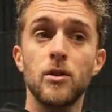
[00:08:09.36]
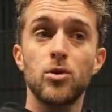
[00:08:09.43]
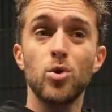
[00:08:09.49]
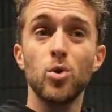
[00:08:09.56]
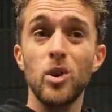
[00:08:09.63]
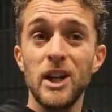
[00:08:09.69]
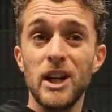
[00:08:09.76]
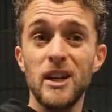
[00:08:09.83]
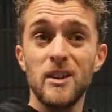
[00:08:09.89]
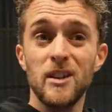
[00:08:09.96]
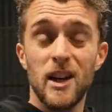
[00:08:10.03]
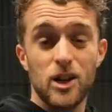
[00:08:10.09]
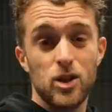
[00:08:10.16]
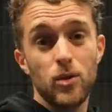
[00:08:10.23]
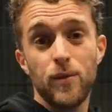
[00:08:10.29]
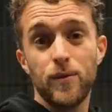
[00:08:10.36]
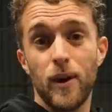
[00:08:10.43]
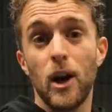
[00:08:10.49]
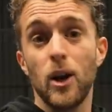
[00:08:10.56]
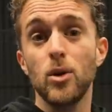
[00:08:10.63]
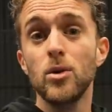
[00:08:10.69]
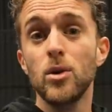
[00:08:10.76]
to lead as to
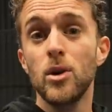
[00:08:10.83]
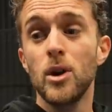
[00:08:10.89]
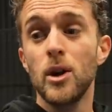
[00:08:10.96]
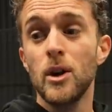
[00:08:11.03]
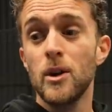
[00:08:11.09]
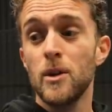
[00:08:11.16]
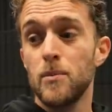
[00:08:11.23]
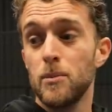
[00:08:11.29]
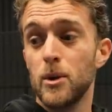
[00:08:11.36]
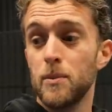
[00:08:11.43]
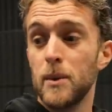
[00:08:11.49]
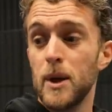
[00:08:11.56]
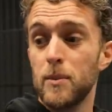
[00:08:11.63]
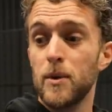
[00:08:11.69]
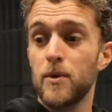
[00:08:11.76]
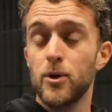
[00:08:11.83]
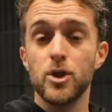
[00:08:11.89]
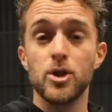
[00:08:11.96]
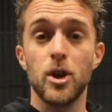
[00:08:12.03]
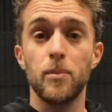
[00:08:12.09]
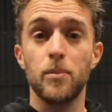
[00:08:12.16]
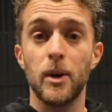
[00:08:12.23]
follow. But maybe for
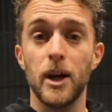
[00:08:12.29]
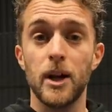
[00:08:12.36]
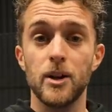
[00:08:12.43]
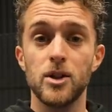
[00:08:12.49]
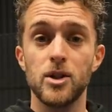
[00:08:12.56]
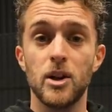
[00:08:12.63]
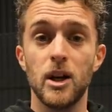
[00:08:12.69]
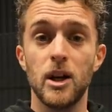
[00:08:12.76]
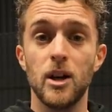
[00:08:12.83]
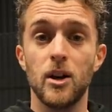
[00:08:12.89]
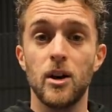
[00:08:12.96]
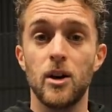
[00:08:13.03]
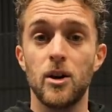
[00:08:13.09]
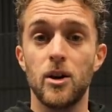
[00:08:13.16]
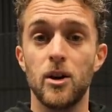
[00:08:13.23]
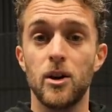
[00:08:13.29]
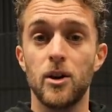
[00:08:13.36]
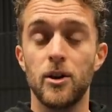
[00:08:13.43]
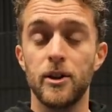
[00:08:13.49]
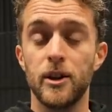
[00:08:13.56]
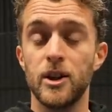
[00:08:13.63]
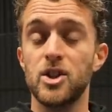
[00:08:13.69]
some players,
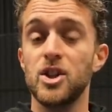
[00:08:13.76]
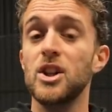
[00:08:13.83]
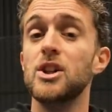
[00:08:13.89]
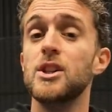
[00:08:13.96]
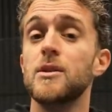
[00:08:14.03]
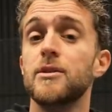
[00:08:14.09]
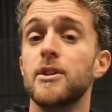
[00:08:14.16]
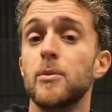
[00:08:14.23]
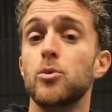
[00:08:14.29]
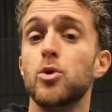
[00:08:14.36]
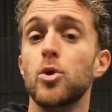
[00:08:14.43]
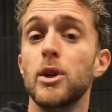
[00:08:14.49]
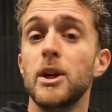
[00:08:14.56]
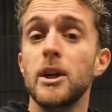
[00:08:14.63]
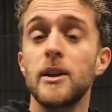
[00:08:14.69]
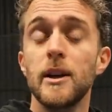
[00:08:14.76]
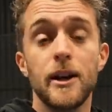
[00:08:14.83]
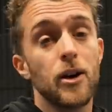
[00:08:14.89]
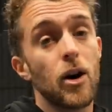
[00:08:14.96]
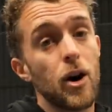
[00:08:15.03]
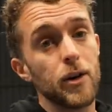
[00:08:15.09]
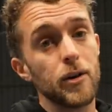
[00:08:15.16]
it's easier for them to lead
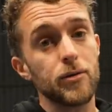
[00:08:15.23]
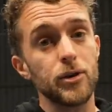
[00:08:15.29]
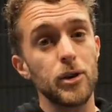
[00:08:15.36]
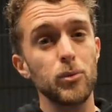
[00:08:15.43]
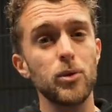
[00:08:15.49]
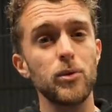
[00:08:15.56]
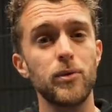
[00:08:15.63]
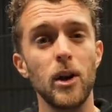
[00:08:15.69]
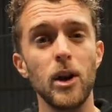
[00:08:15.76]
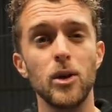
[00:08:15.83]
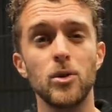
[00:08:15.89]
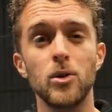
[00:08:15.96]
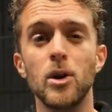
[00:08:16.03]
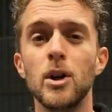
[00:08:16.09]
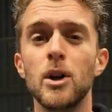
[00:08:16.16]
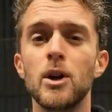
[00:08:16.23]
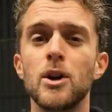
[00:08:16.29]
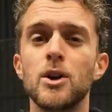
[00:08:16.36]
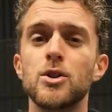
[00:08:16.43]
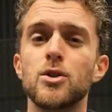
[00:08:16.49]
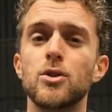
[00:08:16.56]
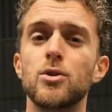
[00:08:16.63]
and harder for them to follow.
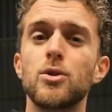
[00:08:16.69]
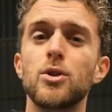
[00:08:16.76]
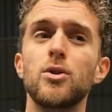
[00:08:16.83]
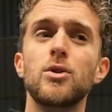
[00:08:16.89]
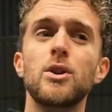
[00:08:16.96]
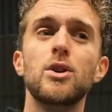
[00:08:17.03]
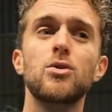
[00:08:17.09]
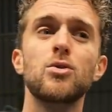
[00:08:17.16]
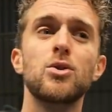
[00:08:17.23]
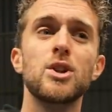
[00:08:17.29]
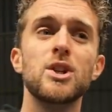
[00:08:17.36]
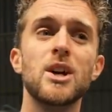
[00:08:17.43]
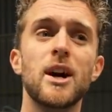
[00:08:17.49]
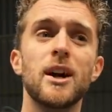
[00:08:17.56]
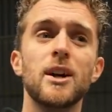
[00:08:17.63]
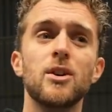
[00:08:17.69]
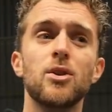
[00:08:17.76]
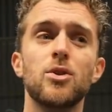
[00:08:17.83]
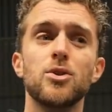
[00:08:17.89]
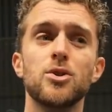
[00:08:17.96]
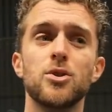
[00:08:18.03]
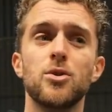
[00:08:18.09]
So you need to design
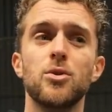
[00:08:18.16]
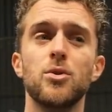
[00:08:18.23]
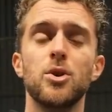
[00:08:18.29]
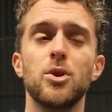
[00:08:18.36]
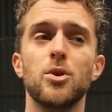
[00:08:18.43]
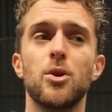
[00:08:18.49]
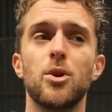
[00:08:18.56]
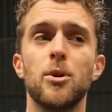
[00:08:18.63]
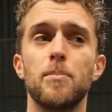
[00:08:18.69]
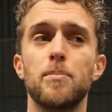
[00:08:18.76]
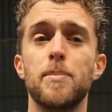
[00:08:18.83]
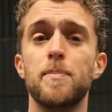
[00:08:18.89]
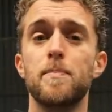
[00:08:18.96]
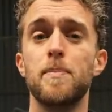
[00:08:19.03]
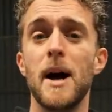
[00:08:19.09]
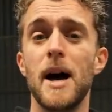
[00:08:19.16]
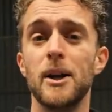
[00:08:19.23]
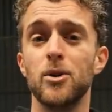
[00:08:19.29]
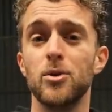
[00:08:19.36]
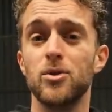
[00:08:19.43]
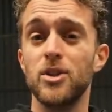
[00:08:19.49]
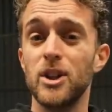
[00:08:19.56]
also your
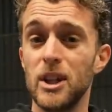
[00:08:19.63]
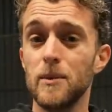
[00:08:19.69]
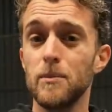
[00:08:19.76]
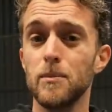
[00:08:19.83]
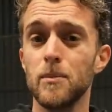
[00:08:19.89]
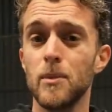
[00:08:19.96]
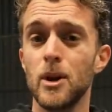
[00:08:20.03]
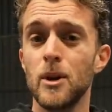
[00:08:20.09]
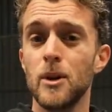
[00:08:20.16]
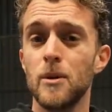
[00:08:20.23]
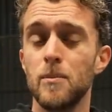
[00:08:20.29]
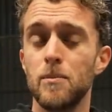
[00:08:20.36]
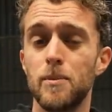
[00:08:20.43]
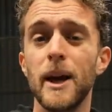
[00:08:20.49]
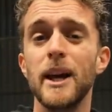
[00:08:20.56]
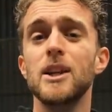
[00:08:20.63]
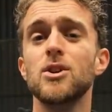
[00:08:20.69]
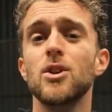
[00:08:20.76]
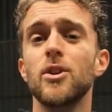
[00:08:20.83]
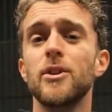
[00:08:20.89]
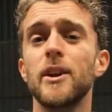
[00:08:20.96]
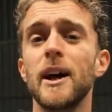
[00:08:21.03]
paddle team based
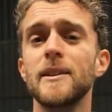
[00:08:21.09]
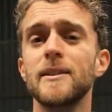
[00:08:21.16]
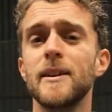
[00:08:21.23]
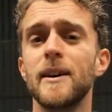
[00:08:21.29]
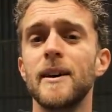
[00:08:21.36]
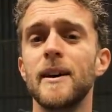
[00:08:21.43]
on that,